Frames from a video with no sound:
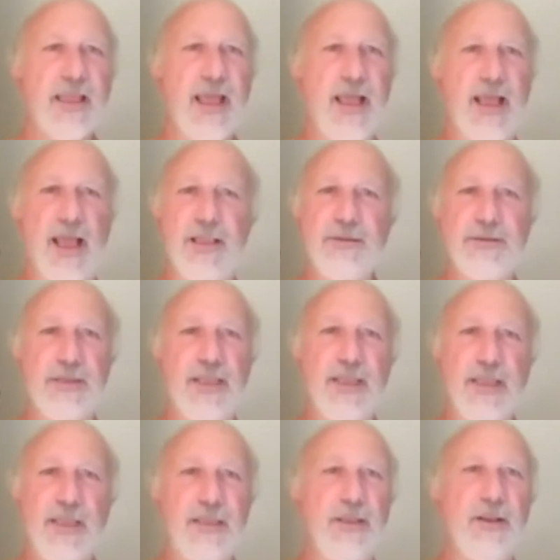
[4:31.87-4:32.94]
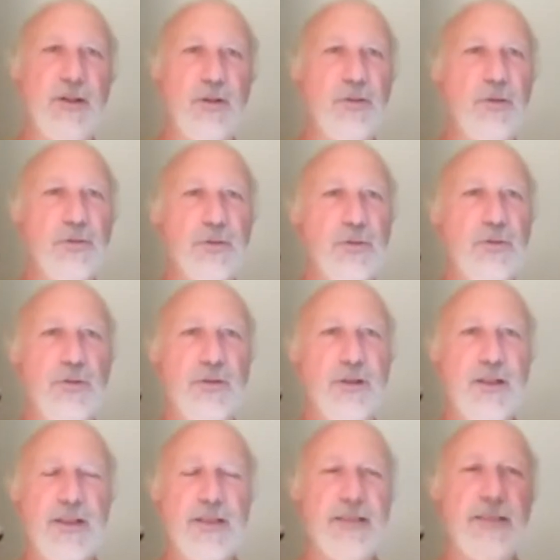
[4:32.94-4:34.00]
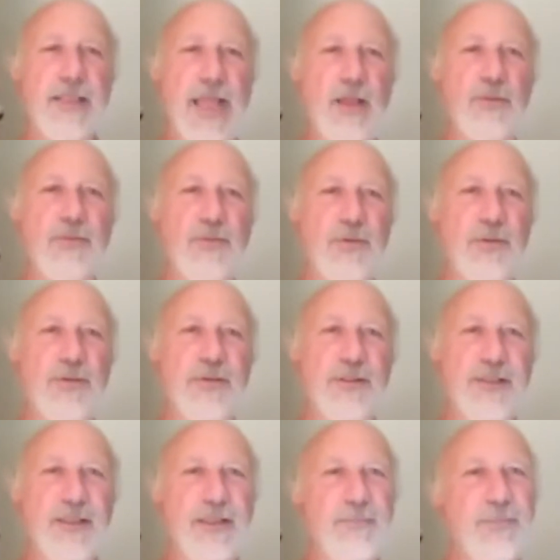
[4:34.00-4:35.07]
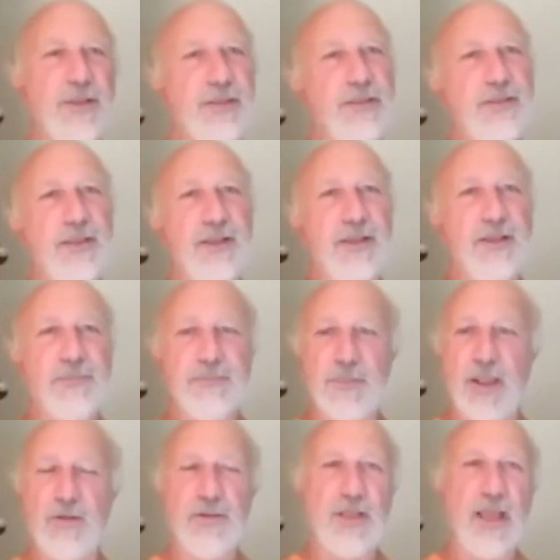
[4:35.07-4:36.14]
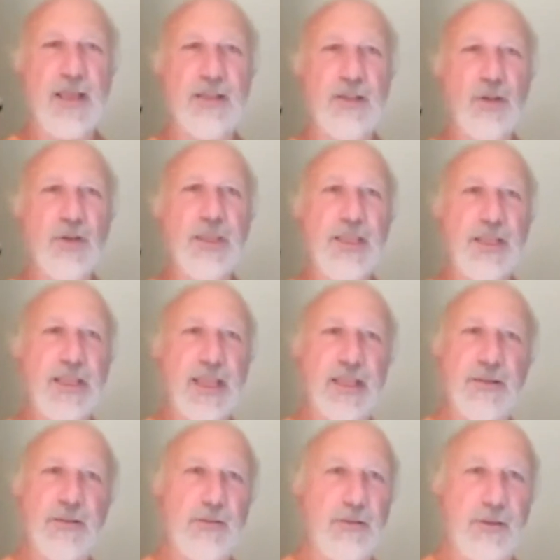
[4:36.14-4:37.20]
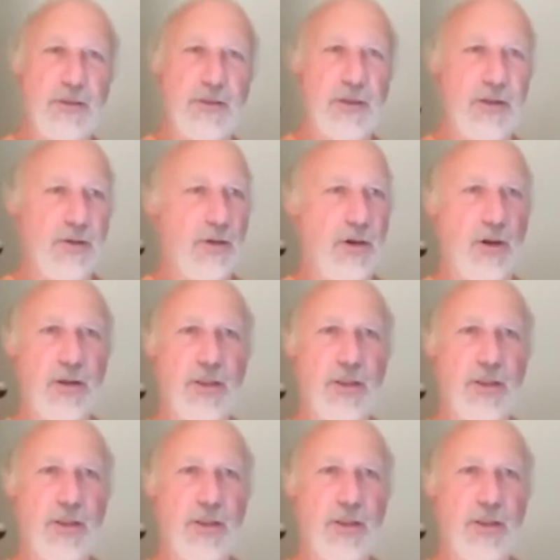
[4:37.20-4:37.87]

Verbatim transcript: I say, you know, those who are doubtful but are not looking at, you know,